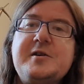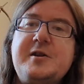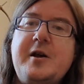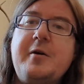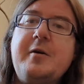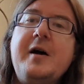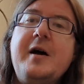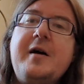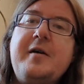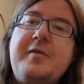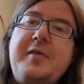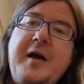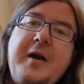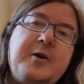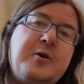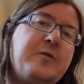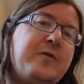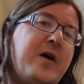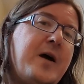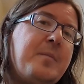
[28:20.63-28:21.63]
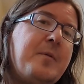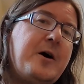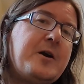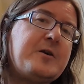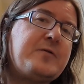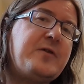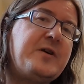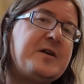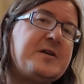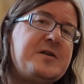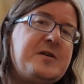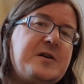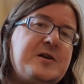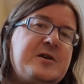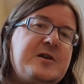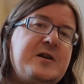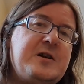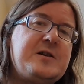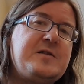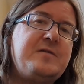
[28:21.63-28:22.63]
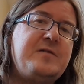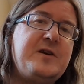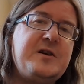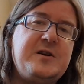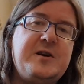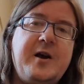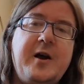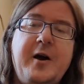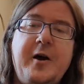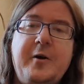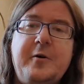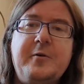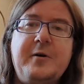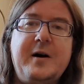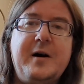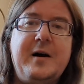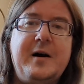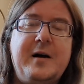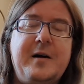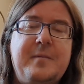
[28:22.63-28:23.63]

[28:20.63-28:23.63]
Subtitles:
So thank you very much for listening to this video.